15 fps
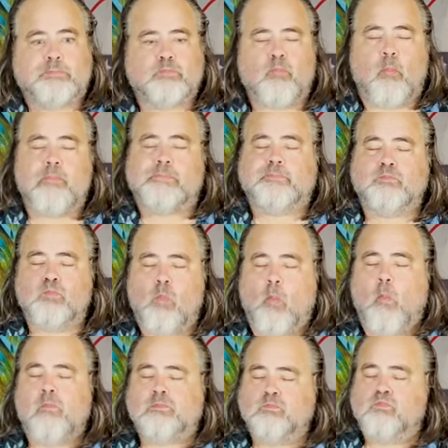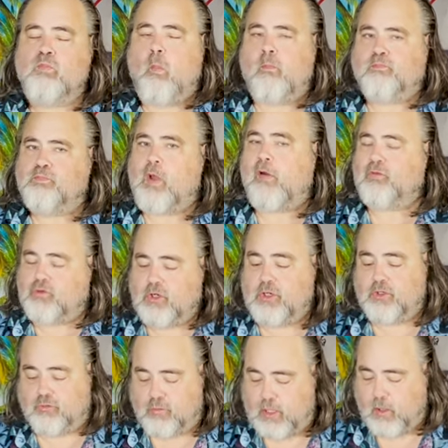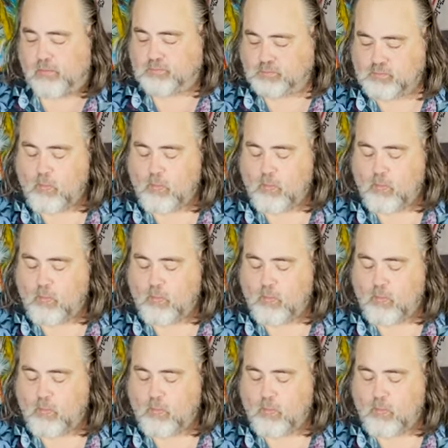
Mmm. That's good as well.